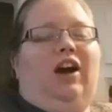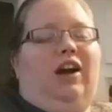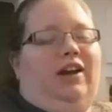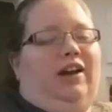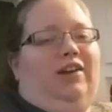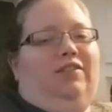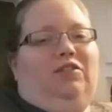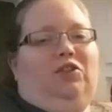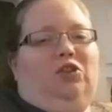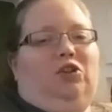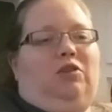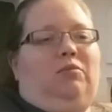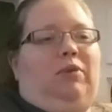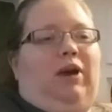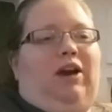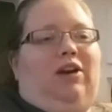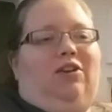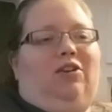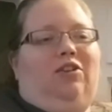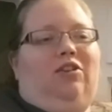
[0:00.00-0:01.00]
I'd have to look
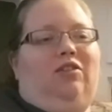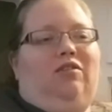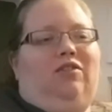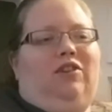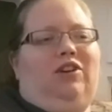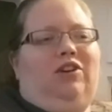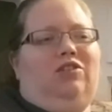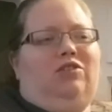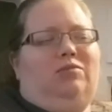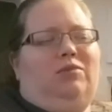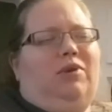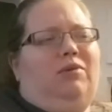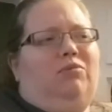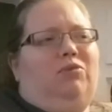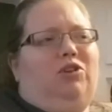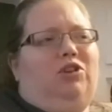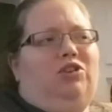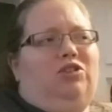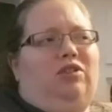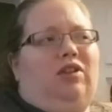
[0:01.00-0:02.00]
back on her videos, but
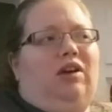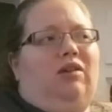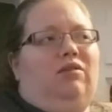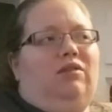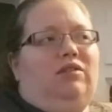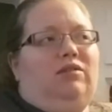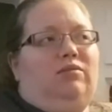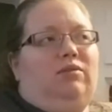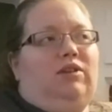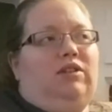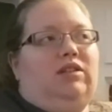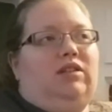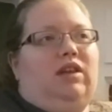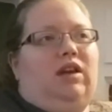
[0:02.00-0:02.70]
I'm pretty sure that was.